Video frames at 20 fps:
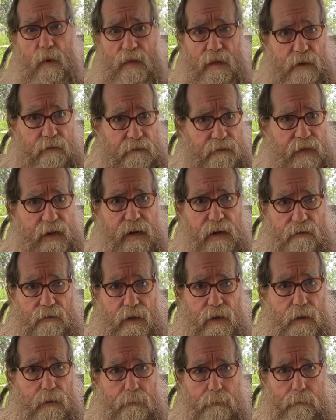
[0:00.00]
within feet of
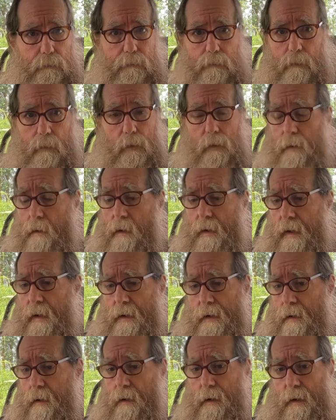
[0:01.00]
it.
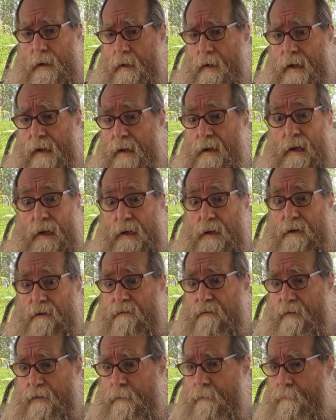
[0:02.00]
And, and I
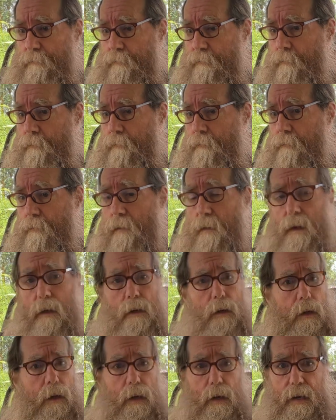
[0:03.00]
lived.
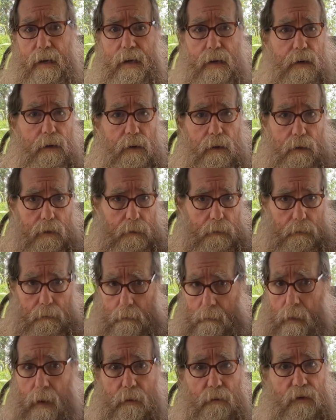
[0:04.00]
Here,
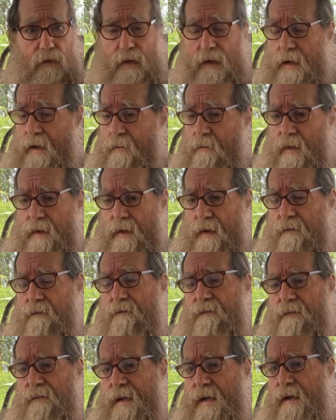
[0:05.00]
I was again within
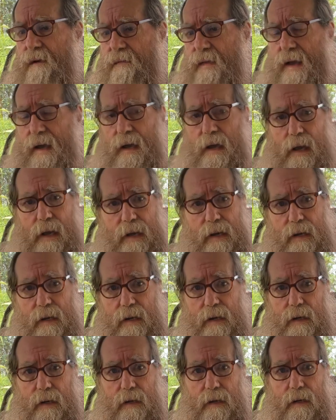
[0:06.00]
feet of that
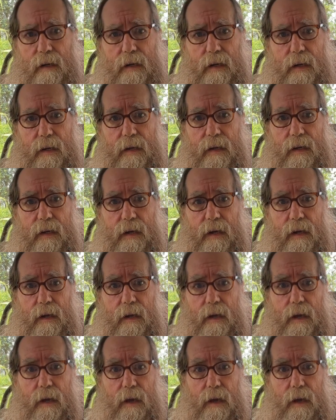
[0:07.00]
lightning hit, hitting,
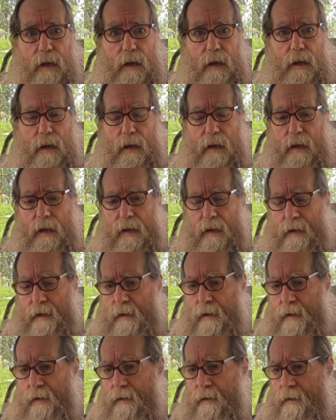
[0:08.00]

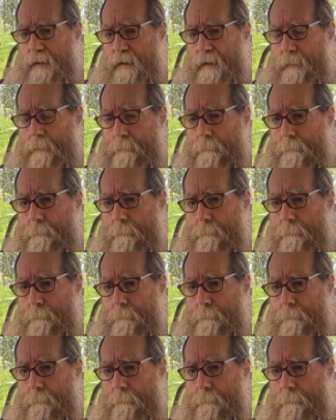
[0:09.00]
and uh,